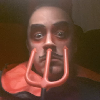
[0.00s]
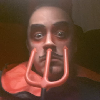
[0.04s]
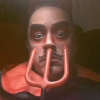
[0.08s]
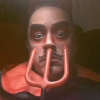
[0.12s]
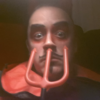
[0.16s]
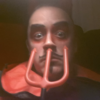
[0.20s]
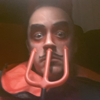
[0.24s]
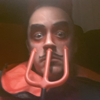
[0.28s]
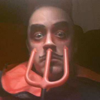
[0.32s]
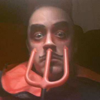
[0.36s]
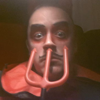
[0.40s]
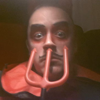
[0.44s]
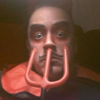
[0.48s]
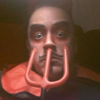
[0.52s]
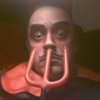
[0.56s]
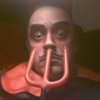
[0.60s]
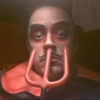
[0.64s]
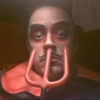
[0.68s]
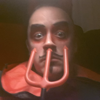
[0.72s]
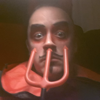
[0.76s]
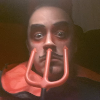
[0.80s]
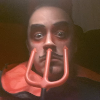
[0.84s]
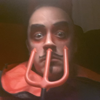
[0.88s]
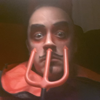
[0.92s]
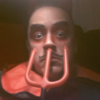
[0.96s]

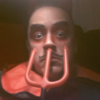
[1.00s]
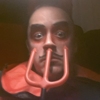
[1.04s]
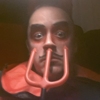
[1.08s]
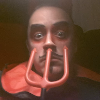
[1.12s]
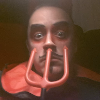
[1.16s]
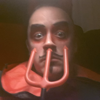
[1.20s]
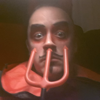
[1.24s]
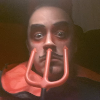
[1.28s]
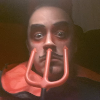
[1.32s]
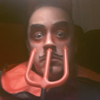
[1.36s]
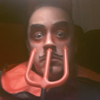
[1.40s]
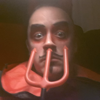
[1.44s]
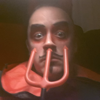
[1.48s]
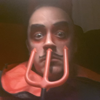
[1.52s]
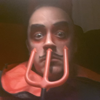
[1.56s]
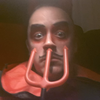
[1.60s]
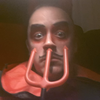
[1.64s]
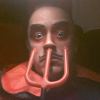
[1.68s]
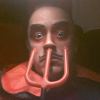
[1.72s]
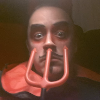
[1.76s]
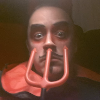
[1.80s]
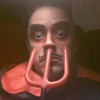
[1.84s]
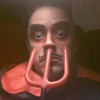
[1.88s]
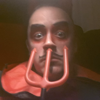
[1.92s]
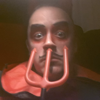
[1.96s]

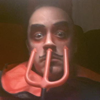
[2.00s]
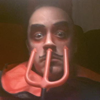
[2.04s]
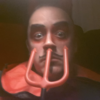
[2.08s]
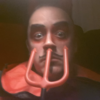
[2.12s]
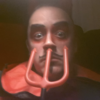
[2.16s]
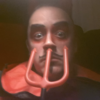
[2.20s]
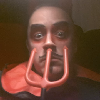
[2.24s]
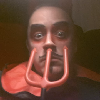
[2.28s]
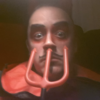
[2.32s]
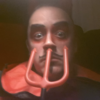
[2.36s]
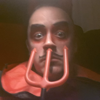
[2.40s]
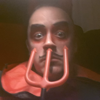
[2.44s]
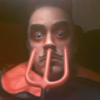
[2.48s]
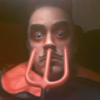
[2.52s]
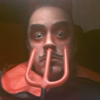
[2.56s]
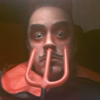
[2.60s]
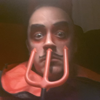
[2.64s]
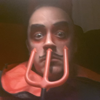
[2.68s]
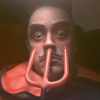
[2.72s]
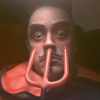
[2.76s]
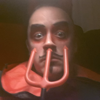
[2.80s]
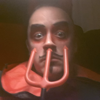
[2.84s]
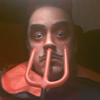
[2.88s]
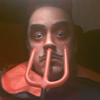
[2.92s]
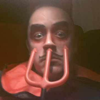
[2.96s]

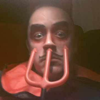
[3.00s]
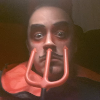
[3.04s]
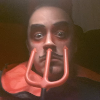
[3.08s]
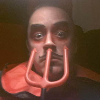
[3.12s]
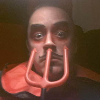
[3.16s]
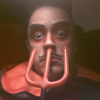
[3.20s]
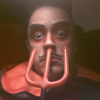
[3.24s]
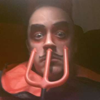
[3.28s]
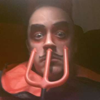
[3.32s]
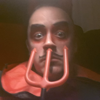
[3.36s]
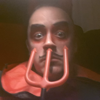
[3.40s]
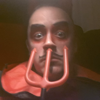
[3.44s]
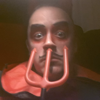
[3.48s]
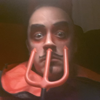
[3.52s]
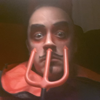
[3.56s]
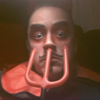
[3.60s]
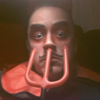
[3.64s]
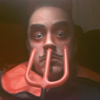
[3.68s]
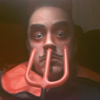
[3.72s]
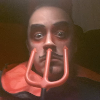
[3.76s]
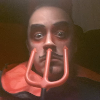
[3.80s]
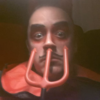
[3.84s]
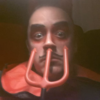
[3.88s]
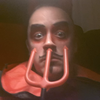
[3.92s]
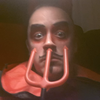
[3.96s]

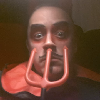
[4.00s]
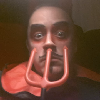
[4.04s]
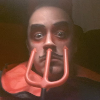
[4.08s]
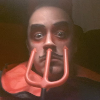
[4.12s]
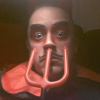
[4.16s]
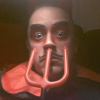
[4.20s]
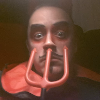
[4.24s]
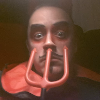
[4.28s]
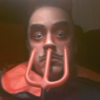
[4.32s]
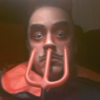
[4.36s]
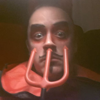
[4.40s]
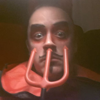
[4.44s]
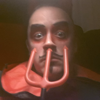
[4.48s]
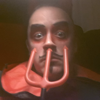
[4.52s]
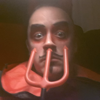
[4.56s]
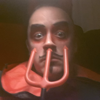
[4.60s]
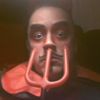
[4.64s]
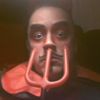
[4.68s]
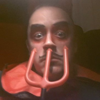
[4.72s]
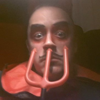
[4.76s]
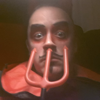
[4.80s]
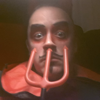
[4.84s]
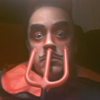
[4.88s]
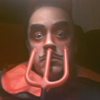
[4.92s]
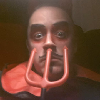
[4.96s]

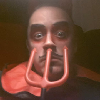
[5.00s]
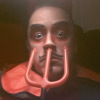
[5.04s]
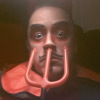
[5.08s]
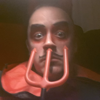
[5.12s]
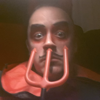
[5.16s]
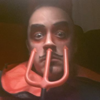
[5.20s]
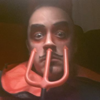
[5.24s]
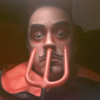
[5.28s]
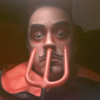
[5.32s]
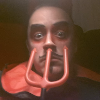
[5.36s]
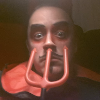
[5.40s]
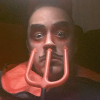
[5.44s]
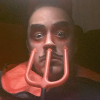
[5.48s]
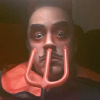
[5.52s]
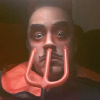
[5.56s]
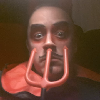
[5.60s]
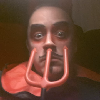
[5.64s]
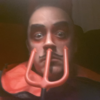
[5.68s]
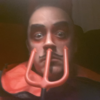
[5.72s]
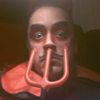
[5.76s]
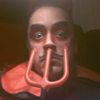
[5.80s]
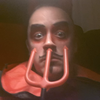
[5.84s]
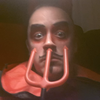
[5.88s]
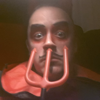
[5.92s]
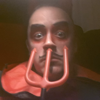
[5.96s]

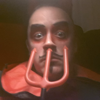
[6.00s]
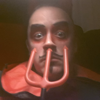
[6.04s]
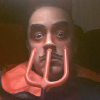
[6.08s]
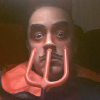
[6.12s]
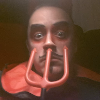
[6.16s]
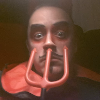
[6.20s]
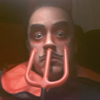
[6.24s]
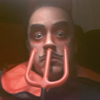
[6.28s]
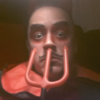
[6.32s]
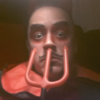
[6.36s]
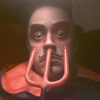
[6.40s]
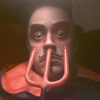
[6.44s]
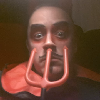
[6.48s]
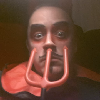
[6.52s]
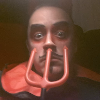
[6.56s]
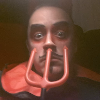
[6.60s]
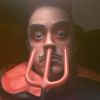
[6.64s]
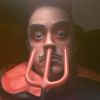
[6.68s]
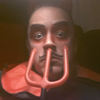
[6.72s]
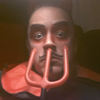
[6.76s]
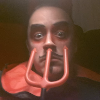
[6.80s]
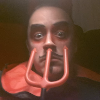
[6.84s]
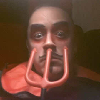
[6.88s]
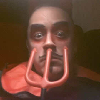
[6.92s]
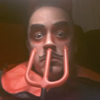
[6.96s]

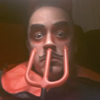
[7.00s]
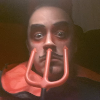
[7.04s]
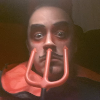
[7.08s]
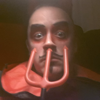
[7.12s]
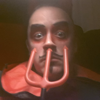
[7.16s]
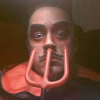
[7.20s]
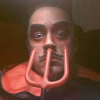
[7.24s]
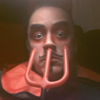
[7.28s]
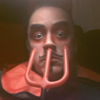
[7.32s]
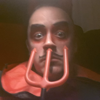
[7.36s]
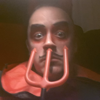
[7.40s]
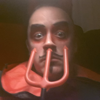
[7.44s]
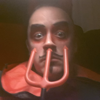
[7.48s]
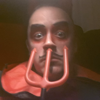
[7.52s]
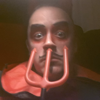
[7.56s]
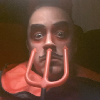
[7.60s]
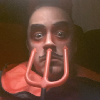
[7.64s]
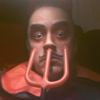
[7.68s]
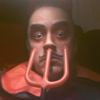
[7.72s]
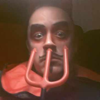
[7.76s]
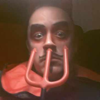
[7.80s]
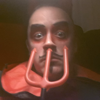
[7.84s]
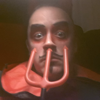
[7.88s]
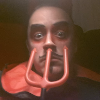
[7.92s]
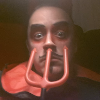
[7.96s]
This is a still picture; no speech is visible.